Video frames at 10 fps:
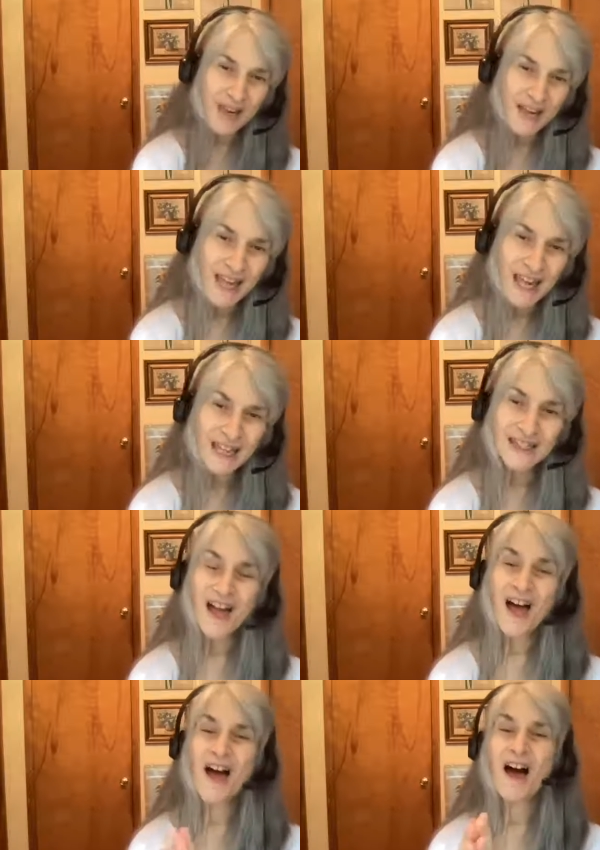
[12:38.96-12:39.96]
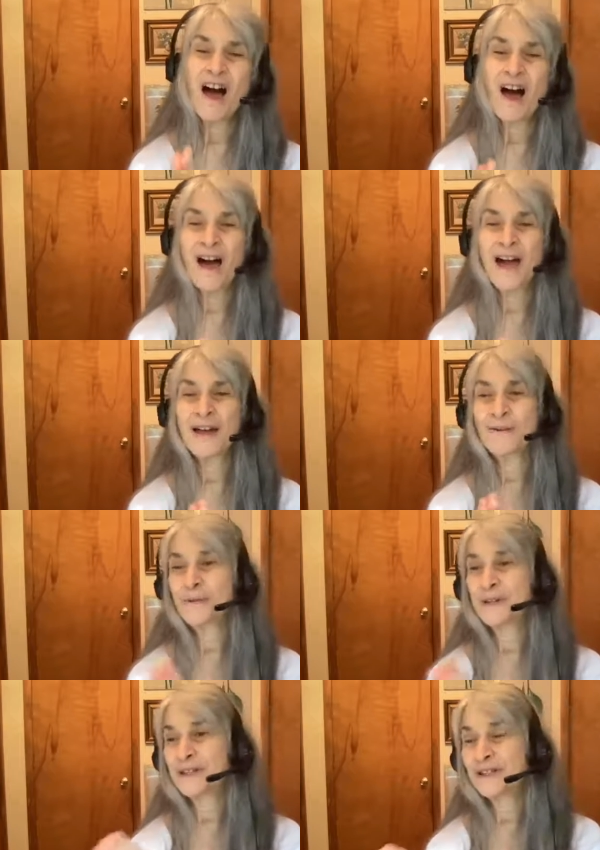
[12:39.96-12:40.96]
again, I
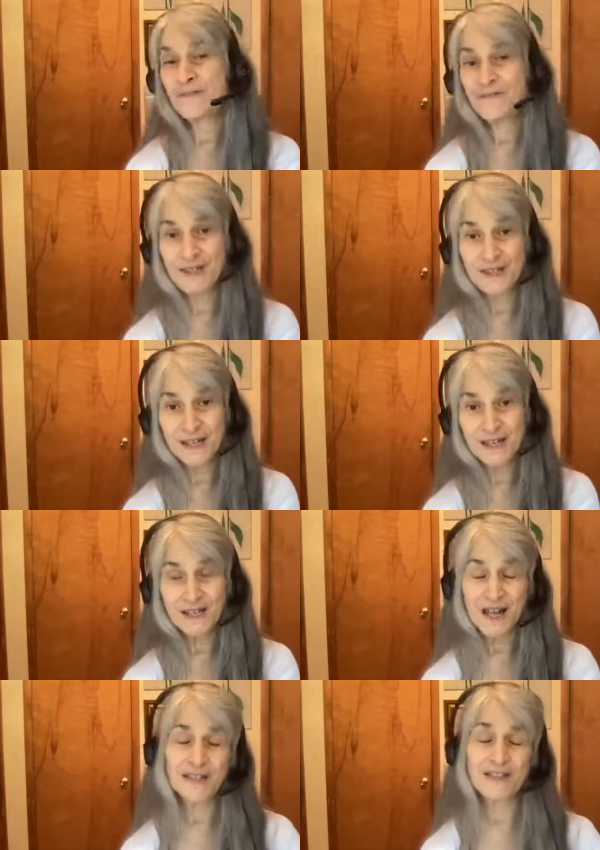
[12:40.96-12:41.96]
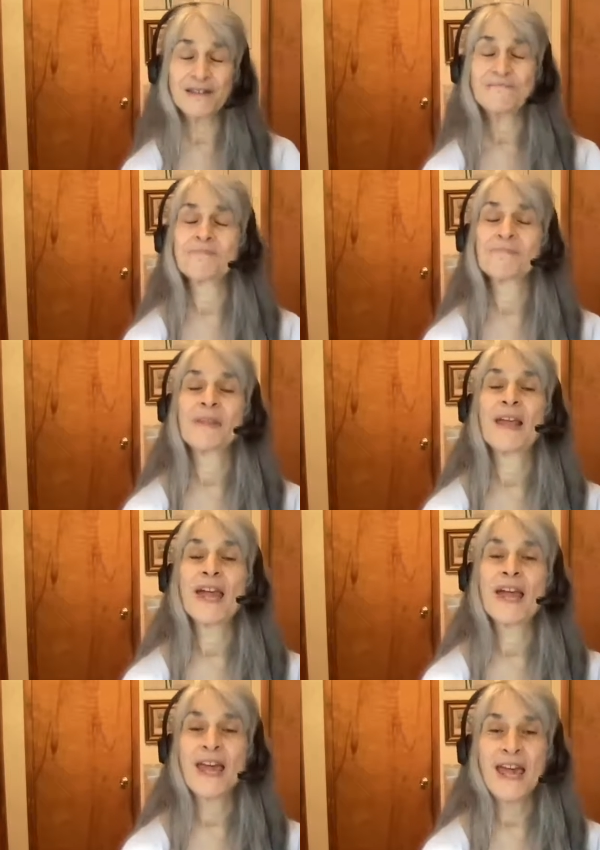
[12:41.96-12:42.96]
was visiting cousin
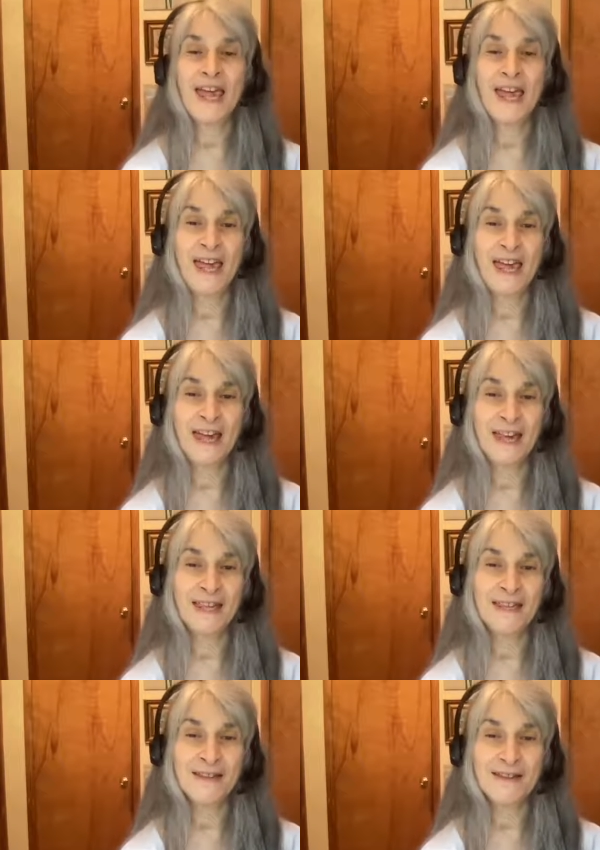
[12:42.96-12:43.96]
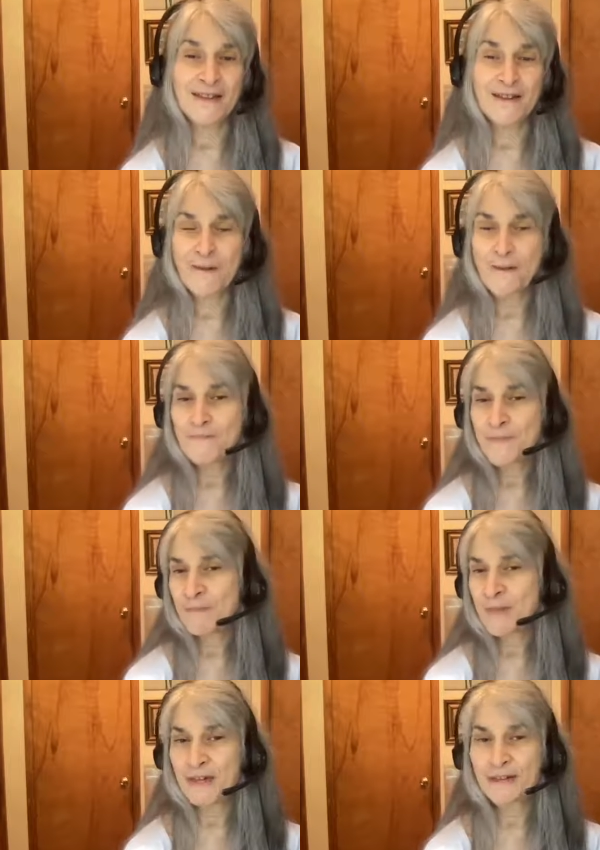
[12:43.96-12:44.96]
and the
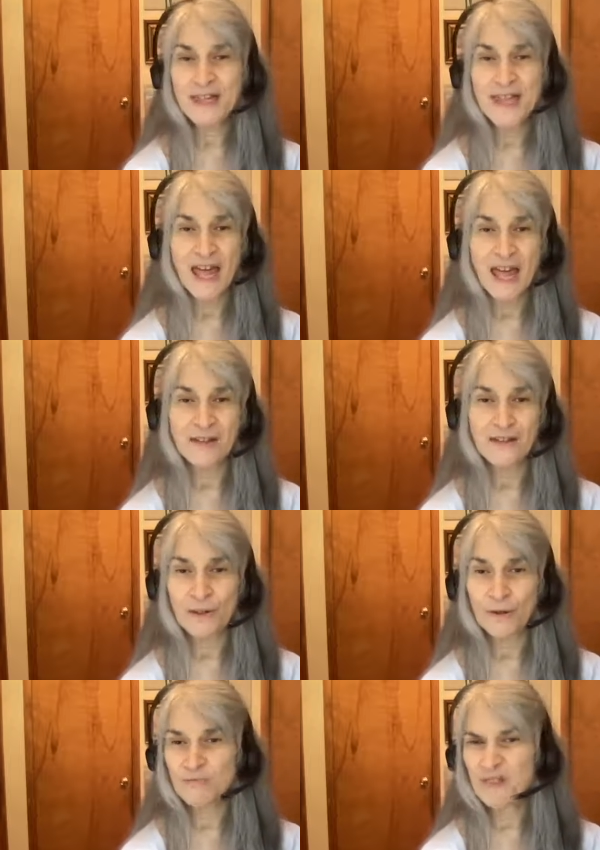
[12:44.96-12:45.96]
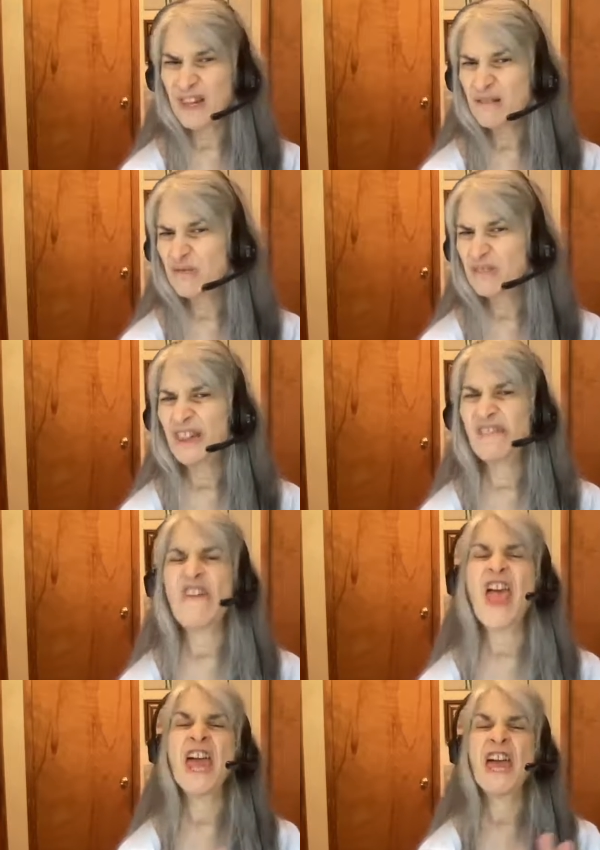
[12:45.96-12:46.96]
male in the household didn't believe
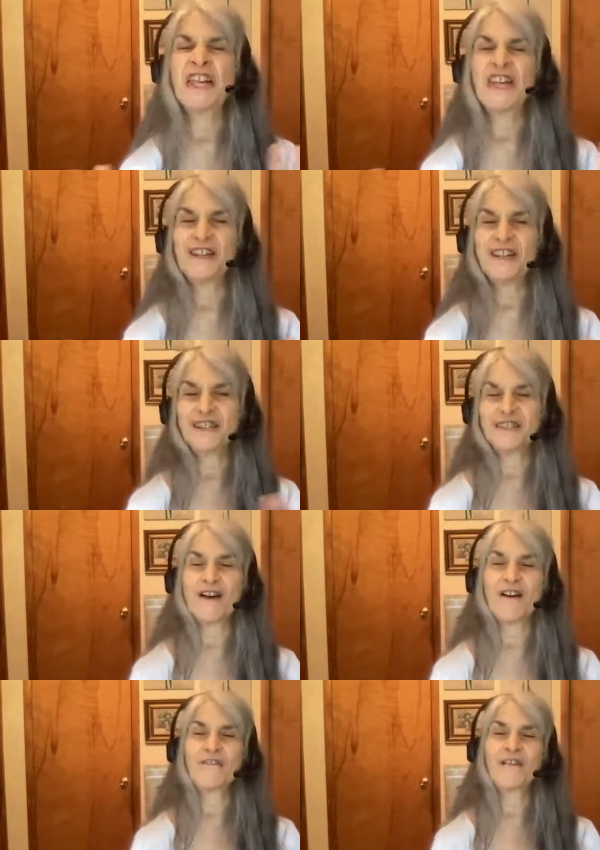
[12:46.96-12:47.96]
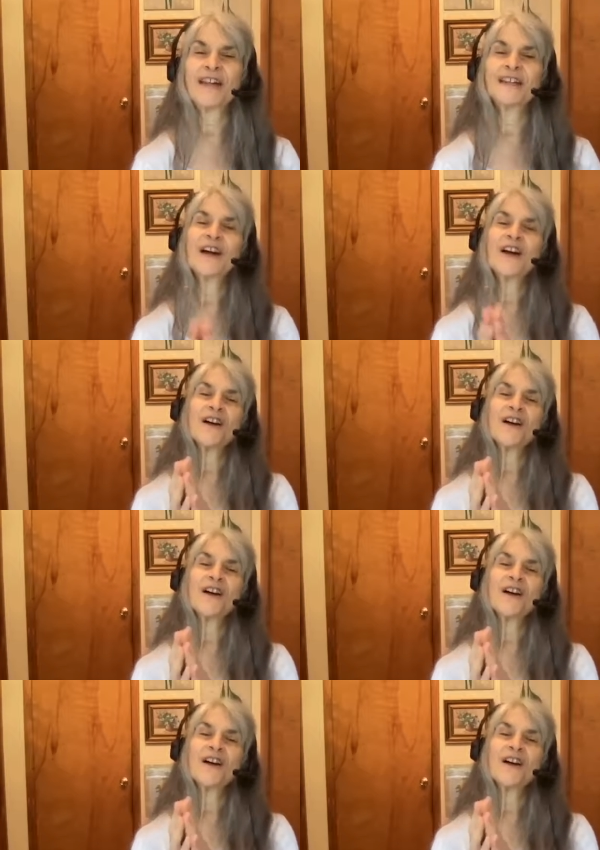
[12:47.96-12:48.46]
any of this stuff, right?